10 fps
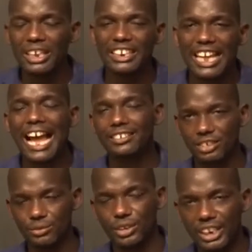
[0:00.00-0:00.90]

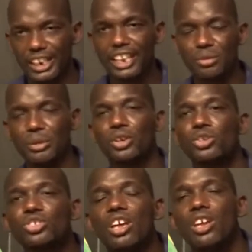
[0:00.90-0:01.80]
inactive in learning,
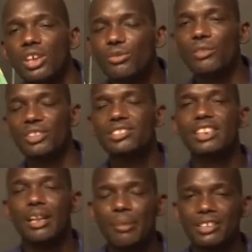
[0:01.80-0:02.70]
because if you have this
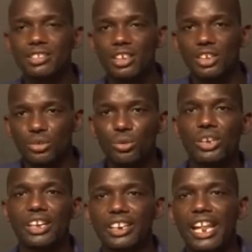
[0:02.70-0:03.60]
syllabus, you
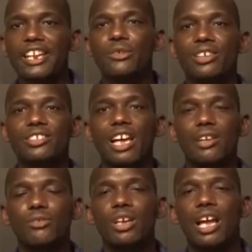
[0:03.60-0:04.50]
can learn
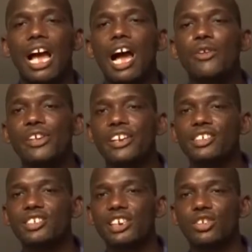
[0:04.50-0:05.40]
yourself how you can
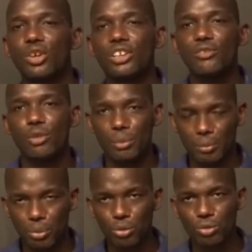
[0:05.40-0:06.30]
extract knowledge from the
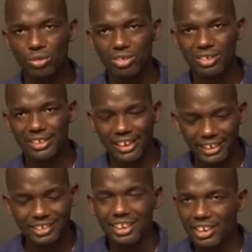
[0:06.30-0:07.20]
book.
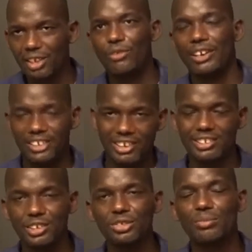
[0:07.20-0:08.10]
Right? If I just
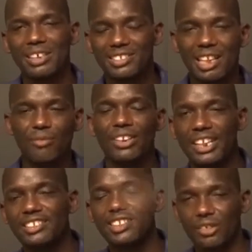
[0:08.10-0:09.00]
use myself and
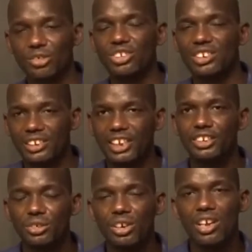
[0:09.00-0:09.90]
then I don't entertain
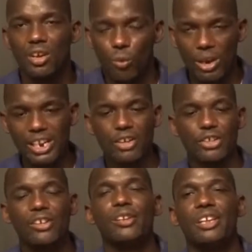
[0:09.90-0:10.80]
you, when
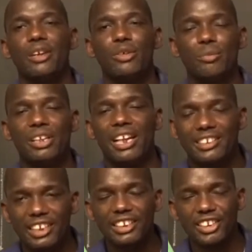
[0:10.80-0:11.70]
you will be
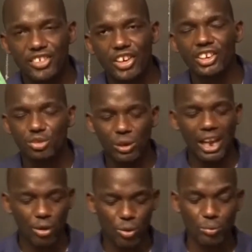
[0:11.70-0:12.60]
attending the trainings where I
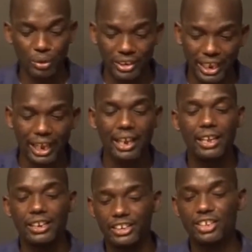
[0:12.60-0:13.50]
won't be there,
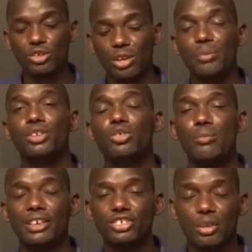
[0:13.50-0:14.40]
then will be too
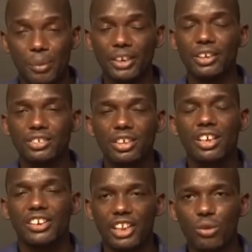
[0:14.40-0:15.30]
much dependent.
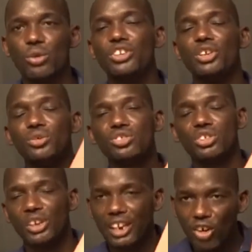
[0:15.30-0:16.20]
The good news, you
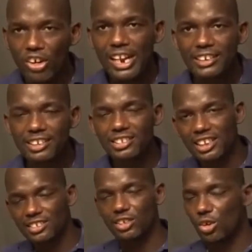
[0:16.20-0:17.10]
can order this,
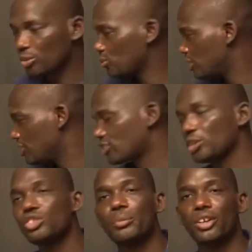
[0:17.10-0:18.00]
just to go to the
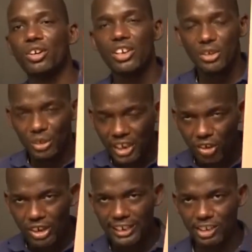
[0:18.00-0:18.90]
description below, you can
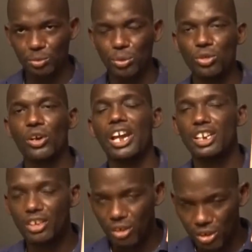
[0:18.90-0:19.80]
order this book
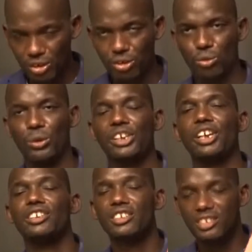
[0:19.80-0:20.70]
and we
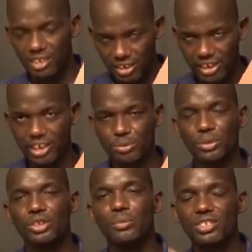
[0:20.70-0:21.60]
can
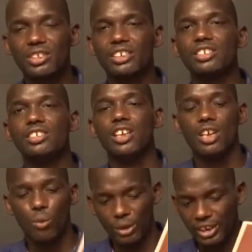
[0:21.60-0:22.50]
transport, means that
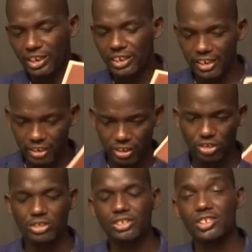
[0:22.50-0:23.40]
we can
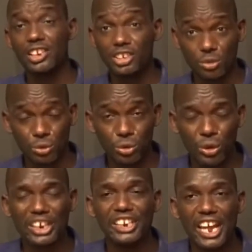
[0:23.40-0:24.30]
send it to you
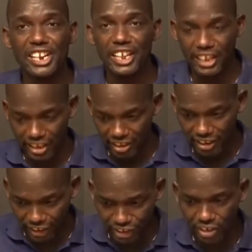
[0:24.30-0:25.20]
in any
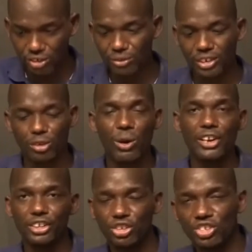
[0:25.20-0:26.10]
regions or 31
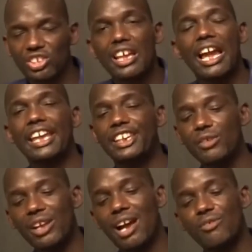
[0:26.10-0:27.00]
regions. Again, we
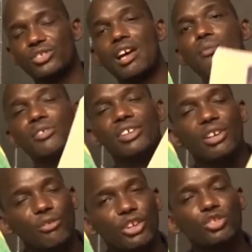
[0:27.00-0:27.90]
have some of the
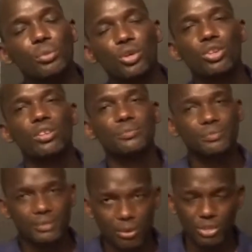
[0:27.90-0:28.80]
reference book,
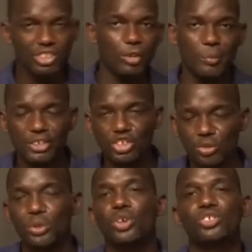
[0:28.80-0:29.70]
which I will mention
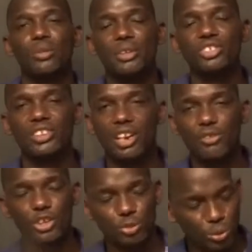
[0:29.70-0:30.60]
because I mentioned the
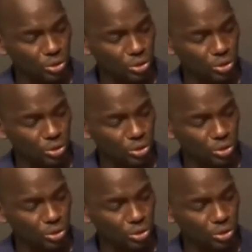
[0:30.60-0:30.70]
reference books